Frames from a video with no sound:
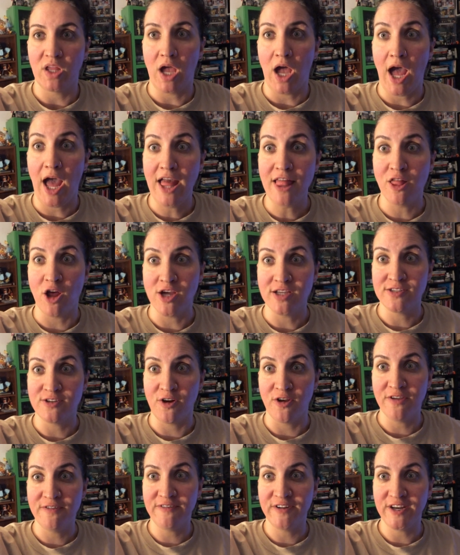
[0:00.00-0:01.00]
I lost all
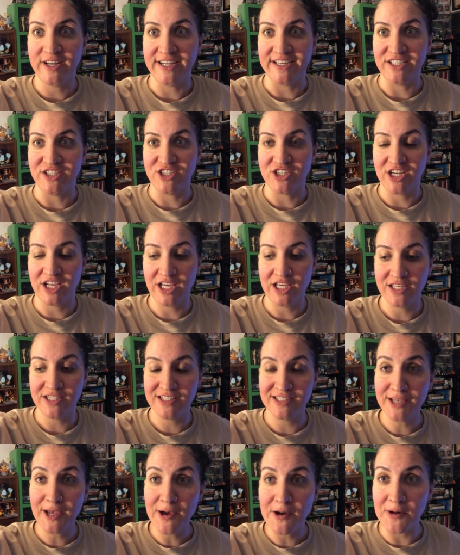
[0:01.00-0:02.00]
the footage.
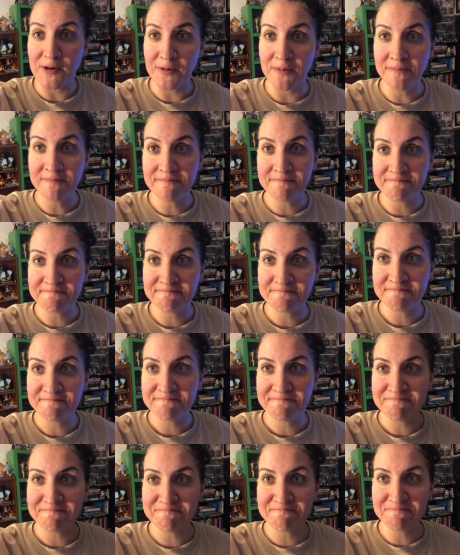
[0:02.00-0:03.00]
So
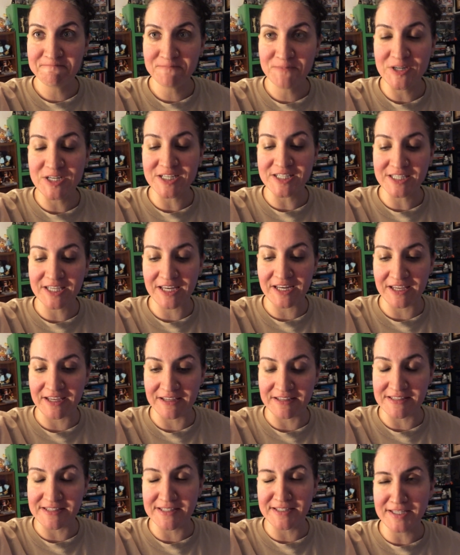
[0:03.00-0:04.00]
we're just
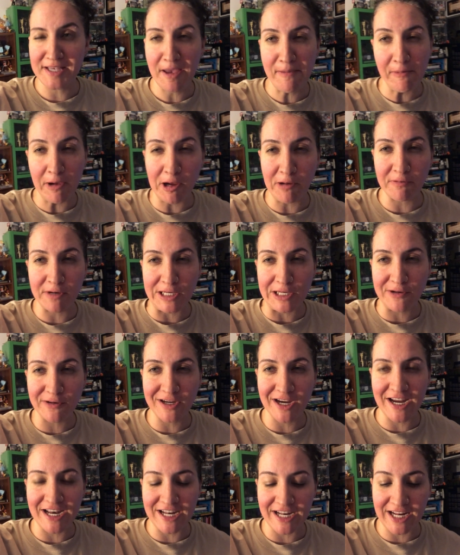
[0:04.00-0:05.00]
gonna semi
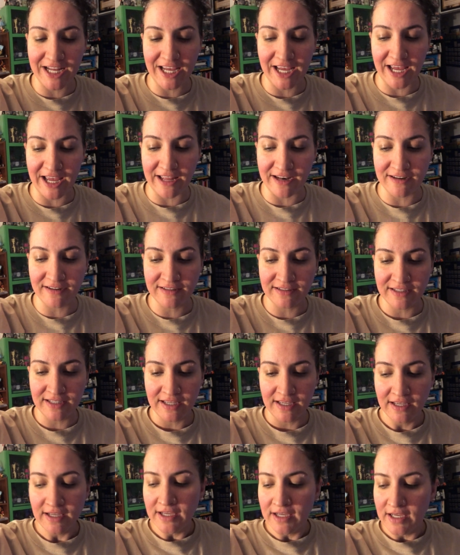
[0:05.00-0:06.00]
recreate it again.
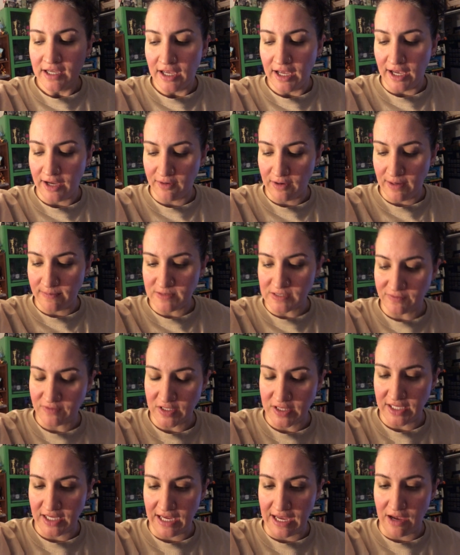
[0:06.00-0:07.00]
I grabbed
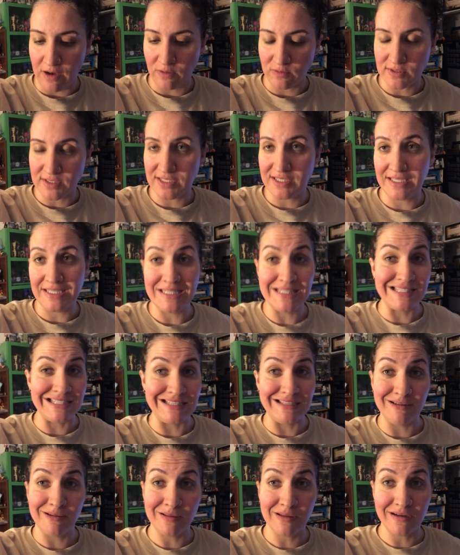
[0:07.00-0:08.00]
everything out. It's
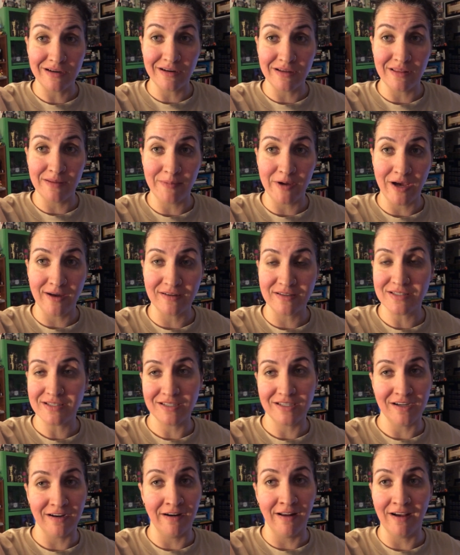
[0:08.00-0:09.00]
no longer in the box.
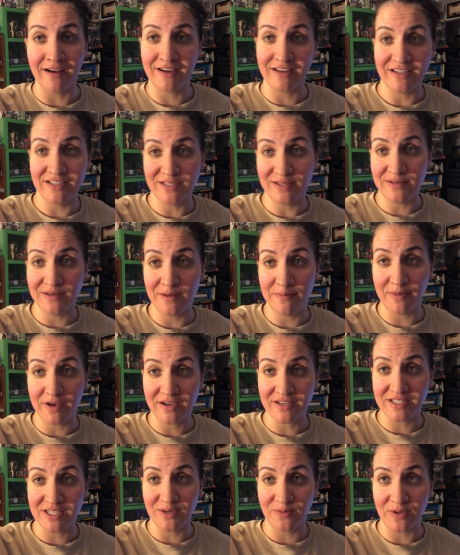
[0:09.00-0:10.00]
You're not gonna do an
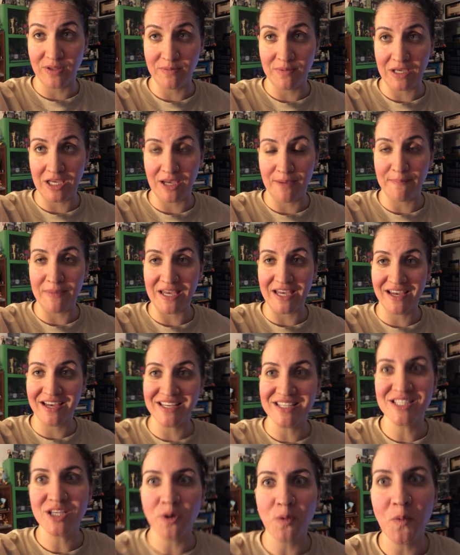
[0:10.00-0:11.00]
unboxing with me
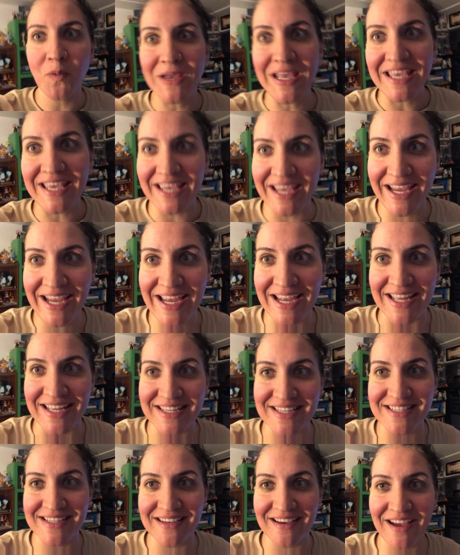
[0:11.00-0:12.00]
because we
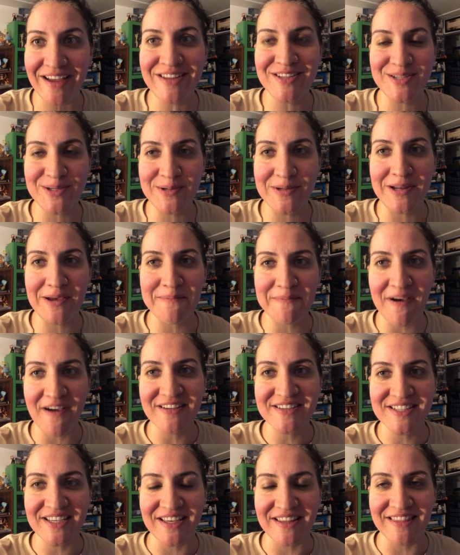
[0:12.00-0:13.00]
can't undo an
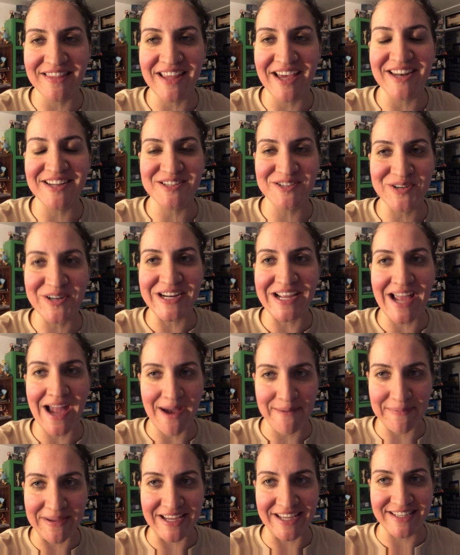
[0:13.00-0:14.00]
unboxing that has already
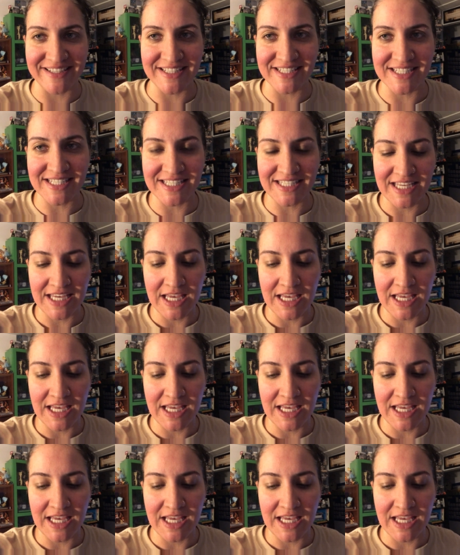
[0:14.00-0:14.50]
happened.